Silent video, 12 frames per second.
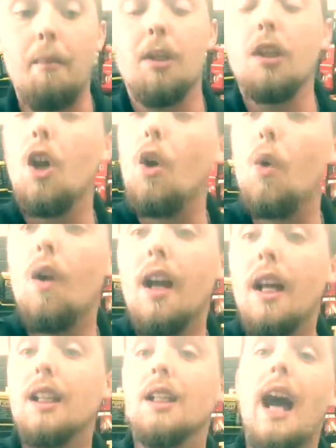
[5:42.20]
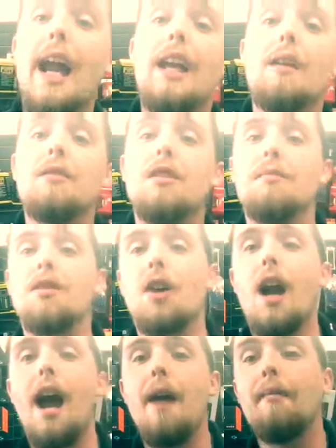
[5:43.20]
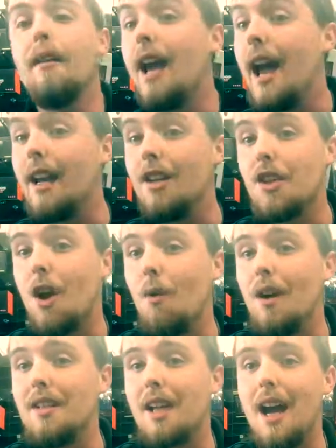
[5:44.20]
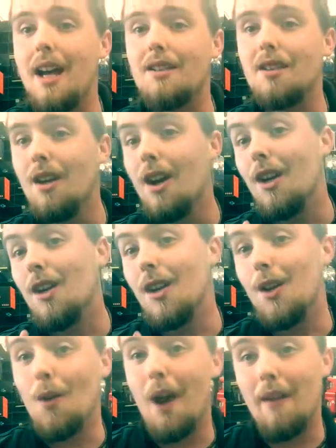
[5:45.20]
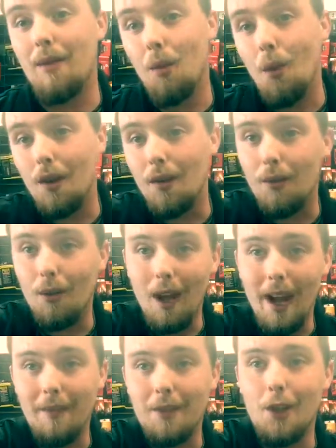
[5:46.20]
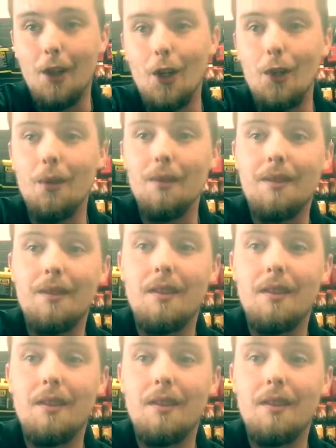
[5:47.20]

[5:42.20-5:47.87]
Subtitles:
below. Like and subscribe. And as always, guys, you have a wonderful afternoon.